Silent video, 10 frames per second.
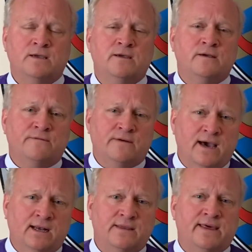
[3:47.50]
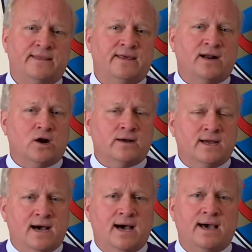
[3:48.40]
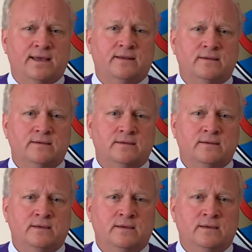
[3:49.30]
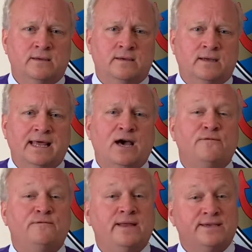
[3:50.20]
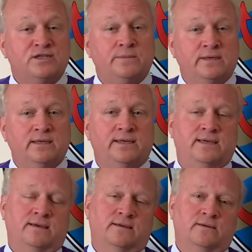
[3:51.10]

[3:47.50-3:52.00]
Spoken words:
Finally, that our guide allow flexibility